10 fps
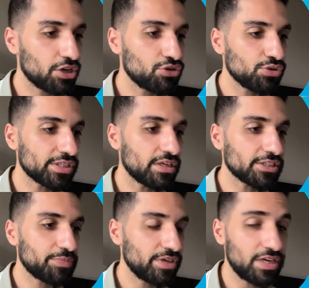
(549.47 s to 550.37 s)
to use
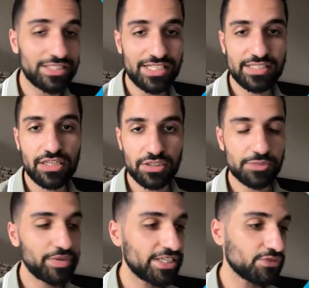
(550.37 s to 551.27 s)
assistant
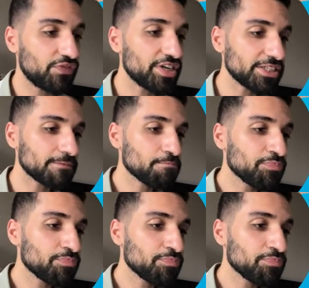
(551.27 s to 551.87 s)
speaks first,